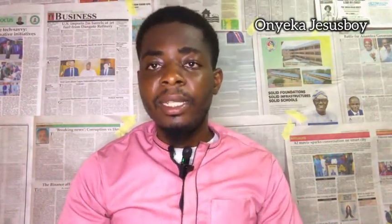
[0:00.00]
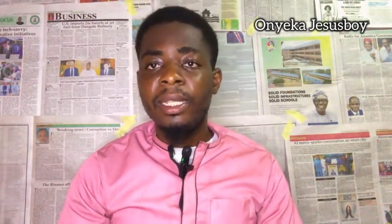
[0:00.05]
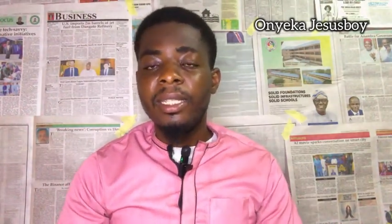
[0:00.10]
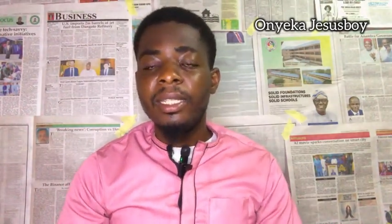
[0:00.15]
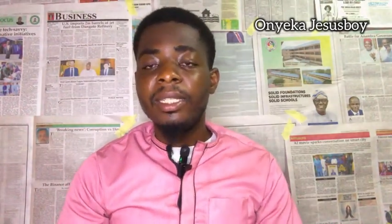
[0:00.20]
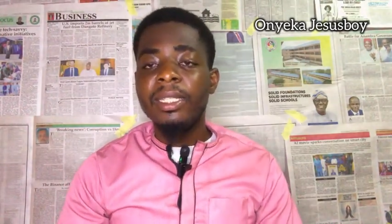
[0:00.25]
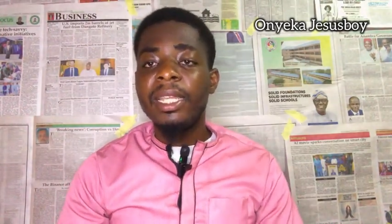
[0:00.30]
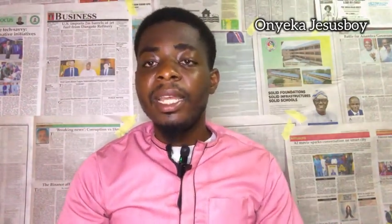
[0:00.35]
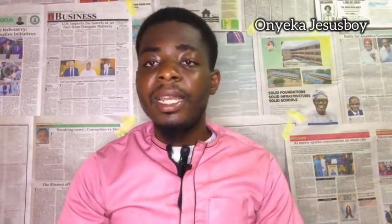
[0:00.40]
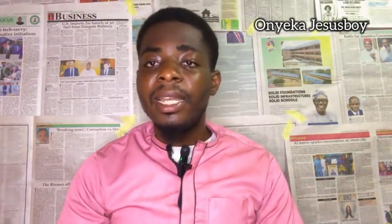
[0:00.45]

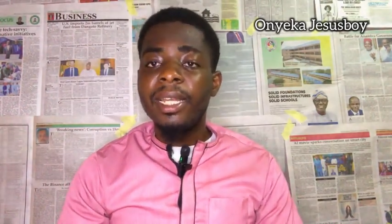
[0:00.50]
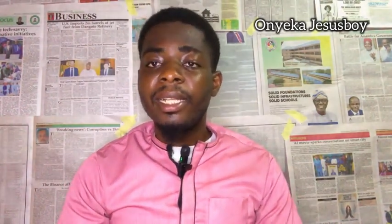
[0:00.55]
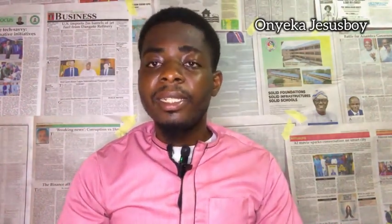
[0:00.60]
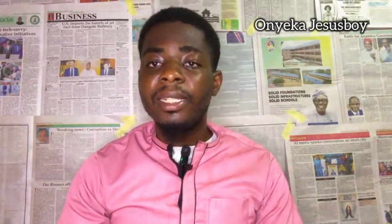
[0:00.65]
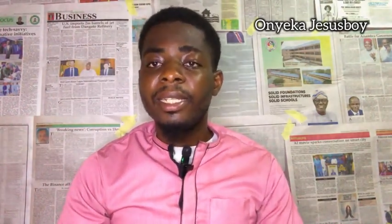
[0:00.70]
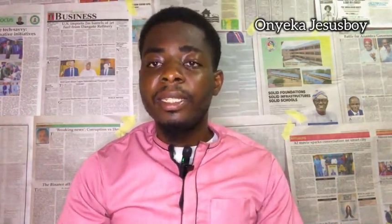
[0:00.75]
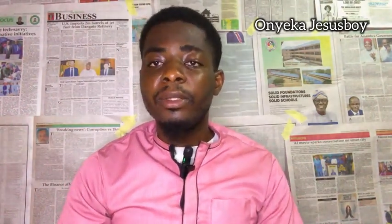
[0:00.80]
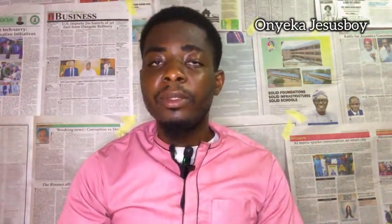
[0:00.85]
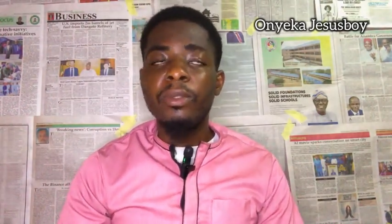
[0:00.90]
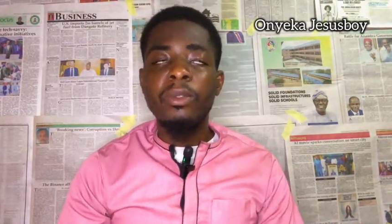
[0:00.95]

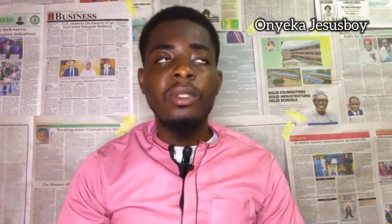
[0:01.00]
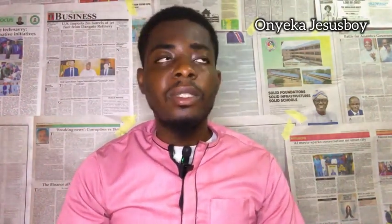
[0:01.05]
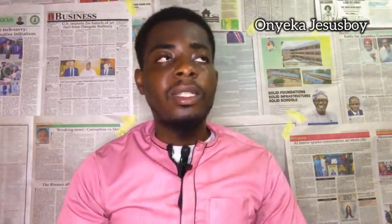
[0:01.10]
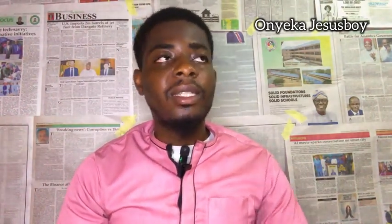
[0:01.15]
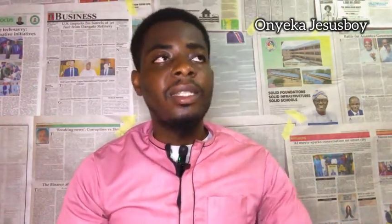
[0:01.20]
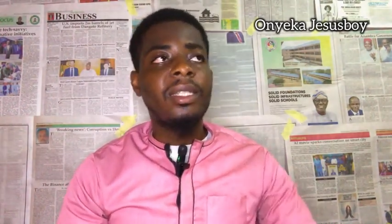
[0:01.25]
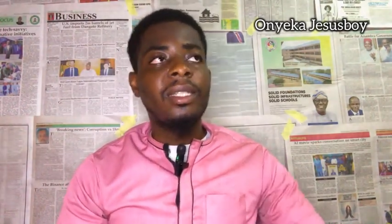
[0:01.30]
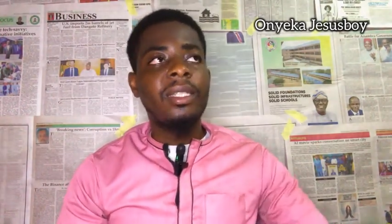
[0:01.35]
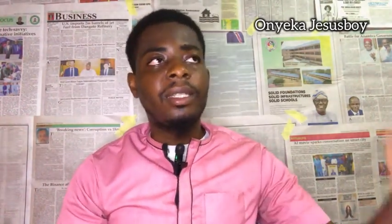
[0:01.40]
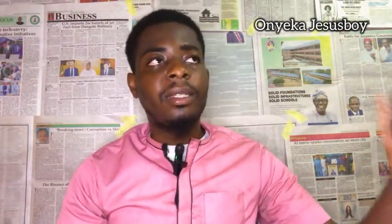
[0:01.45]
you
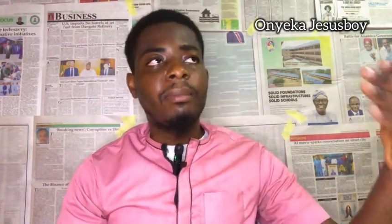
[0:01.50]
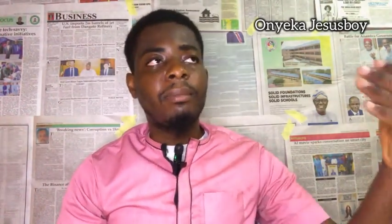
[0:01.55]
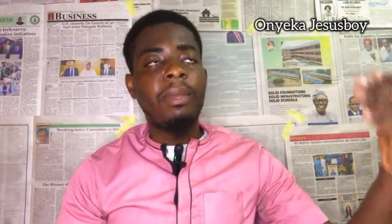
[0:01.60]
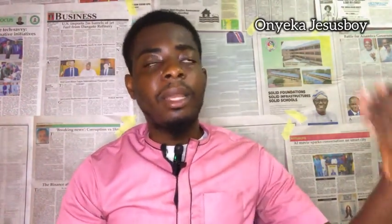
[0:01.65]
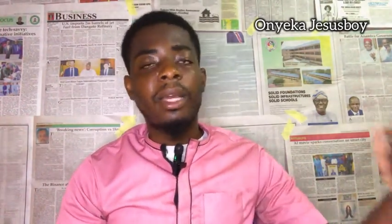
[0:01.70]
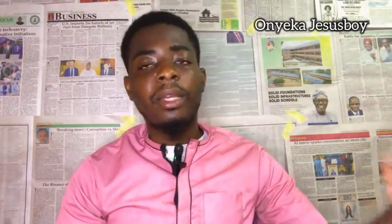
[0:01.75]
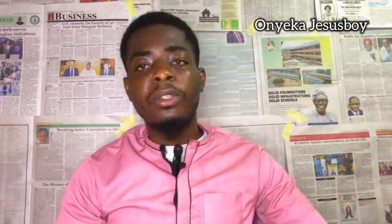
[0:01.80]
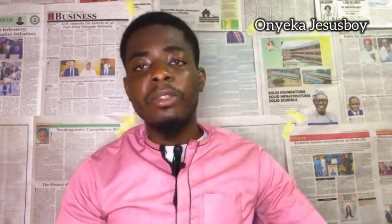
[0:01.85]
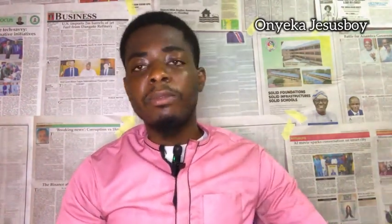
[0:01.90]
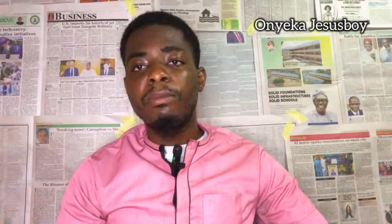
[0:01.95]
see the
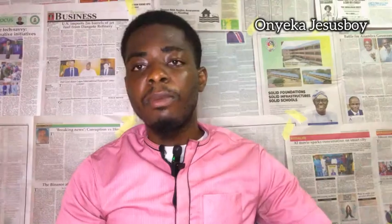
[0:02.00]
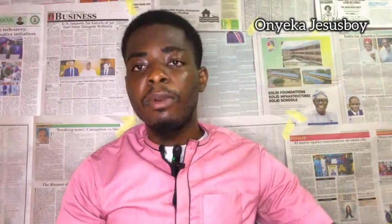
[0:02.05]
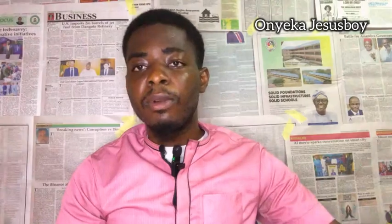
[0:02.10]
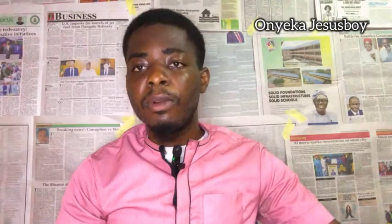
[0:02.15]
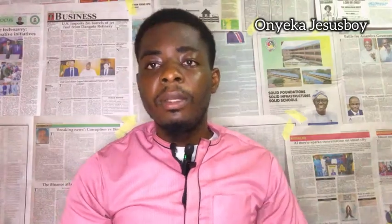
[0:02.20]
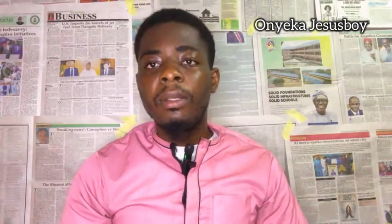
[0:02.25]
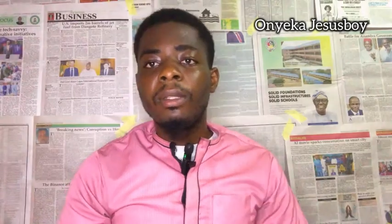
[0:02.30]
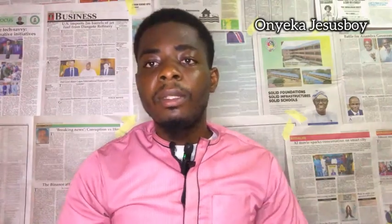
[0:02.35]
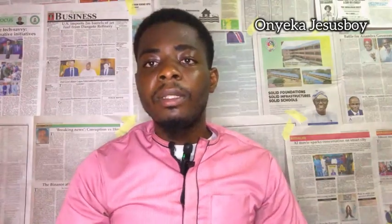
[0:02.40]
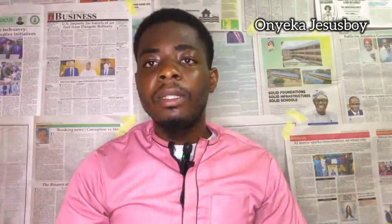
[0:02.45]
black smoke
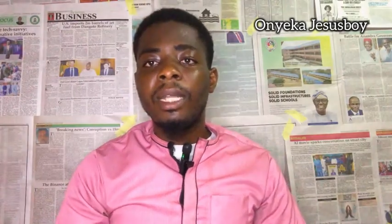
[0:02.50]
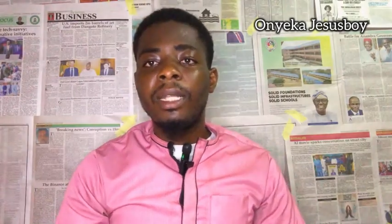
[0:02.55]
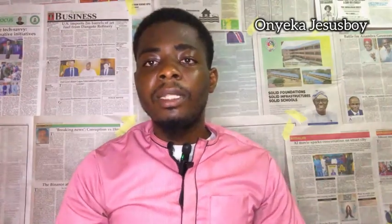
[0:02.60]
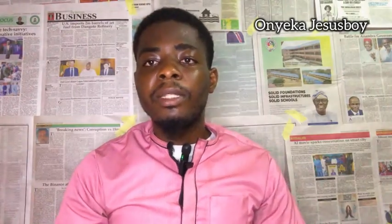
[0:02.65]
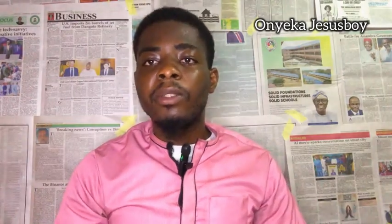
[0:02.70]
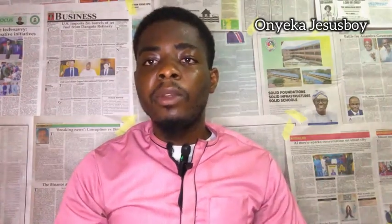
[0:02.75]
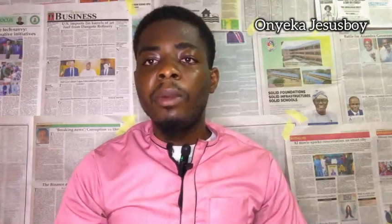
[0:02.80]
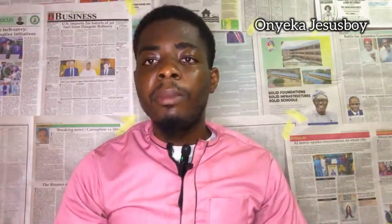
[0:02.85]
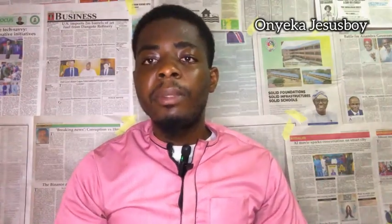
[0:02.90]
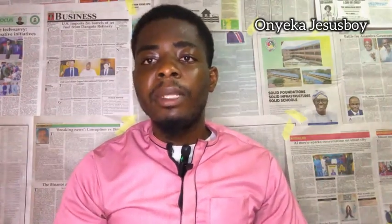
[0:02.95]
that is
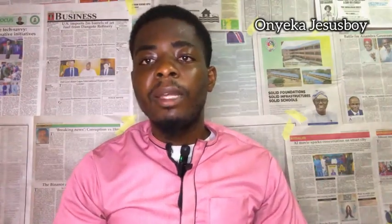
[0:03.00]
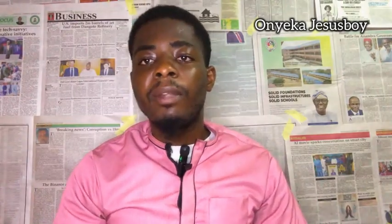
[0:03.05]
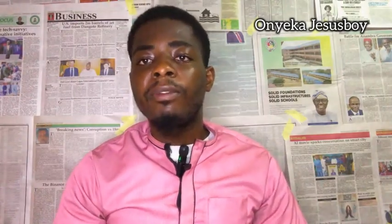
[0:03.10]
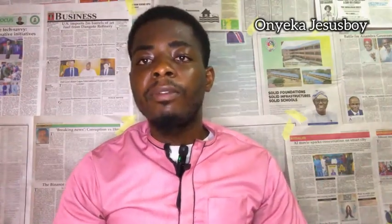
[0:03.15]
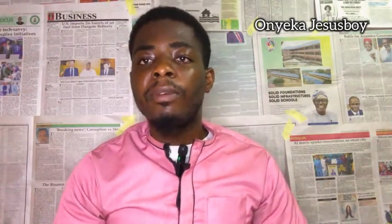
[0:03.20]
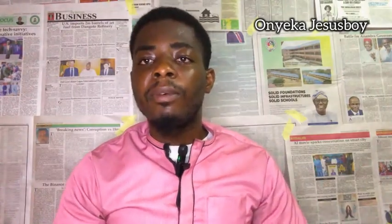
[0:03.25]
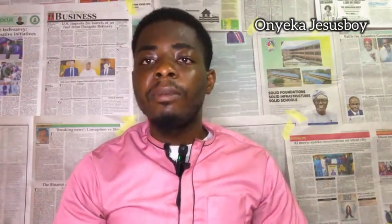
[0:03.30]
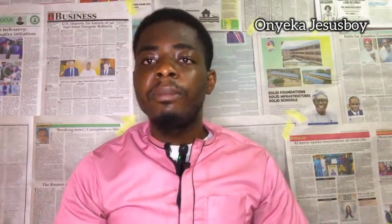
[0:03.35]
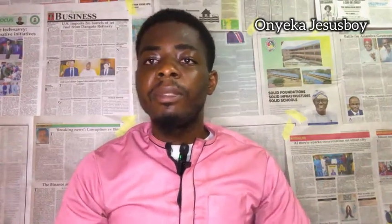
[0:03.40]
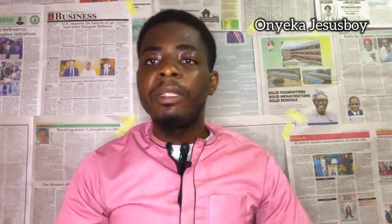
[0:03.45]
coming out
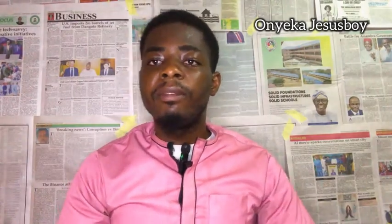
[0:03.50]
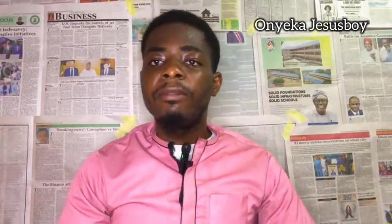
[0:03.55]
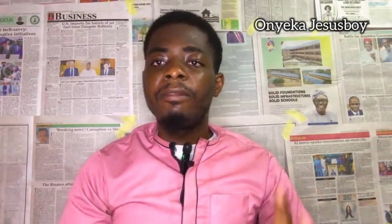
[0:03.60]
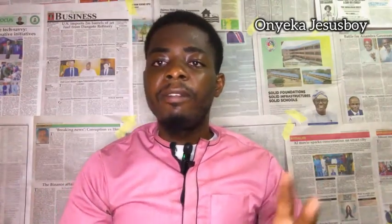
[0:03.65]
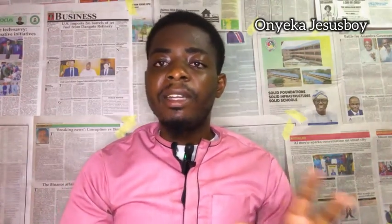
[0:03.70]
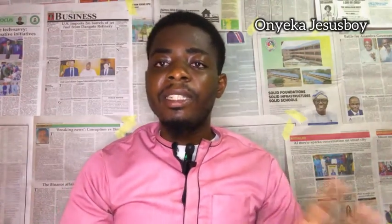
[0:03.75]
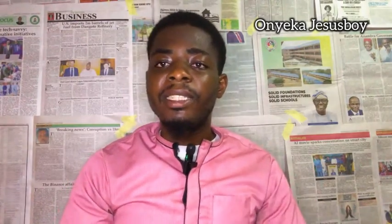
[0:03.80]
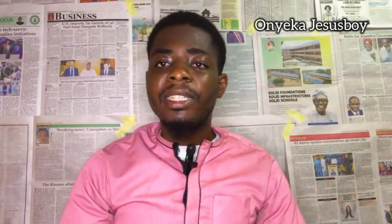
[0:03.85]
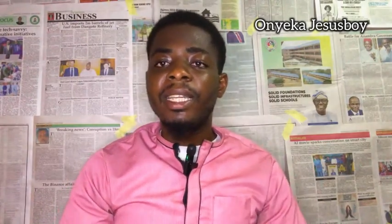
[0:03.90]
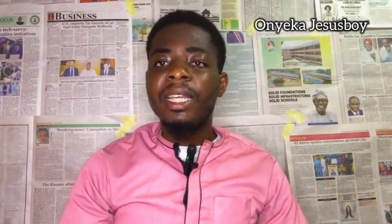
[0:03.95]
from the
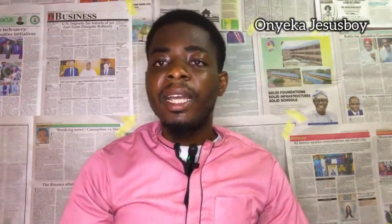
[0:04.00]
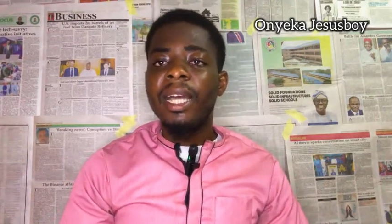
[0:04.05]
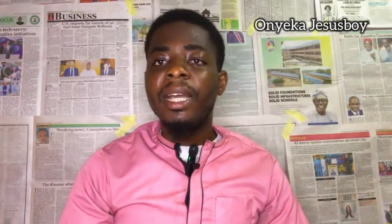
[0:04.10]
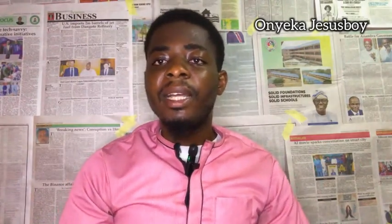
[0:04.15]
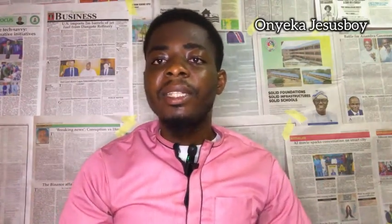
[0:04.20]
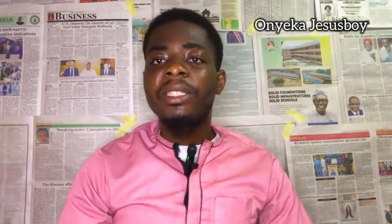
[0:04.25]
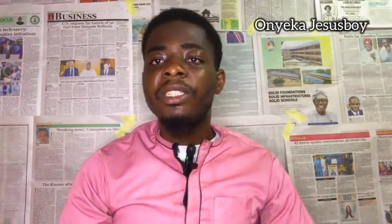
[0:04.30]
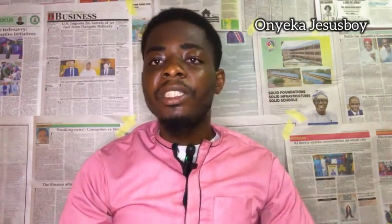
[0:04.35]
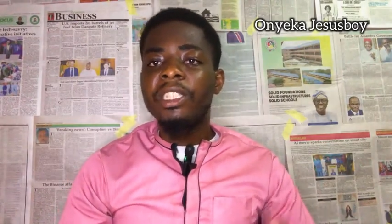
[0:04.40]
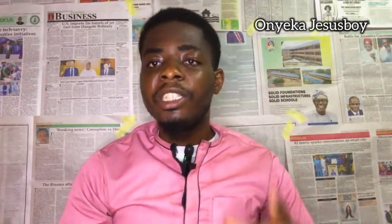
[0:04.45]

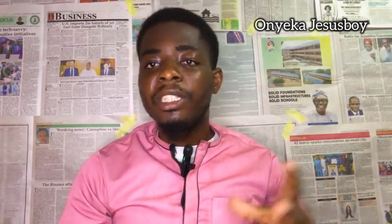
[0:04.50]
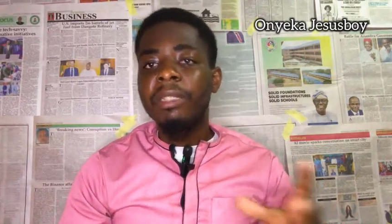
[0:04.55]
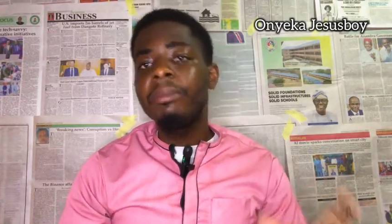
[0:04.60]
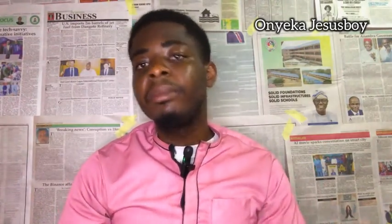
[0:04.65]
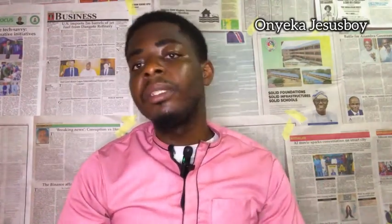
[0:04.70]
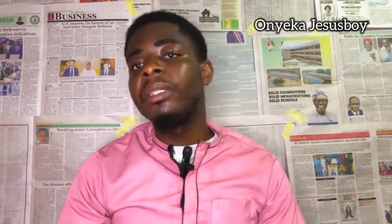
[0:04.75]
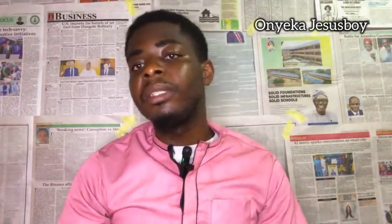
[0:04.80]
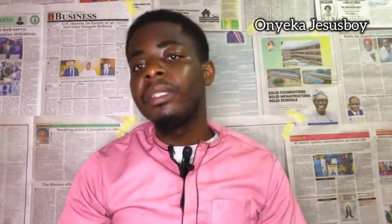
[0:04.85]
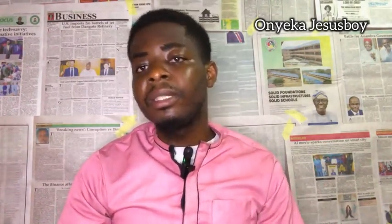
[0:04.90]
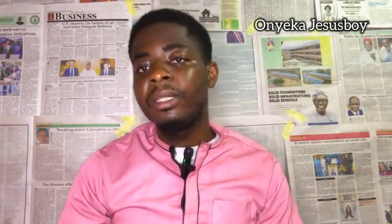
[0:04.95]
Vatican
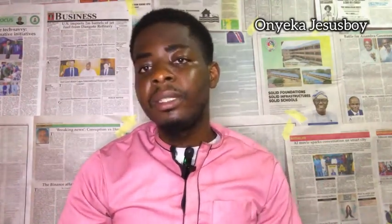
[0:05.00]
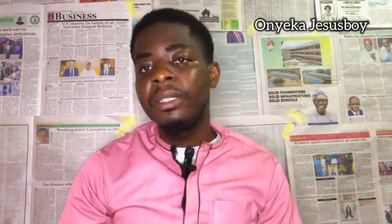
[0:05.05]
chimney.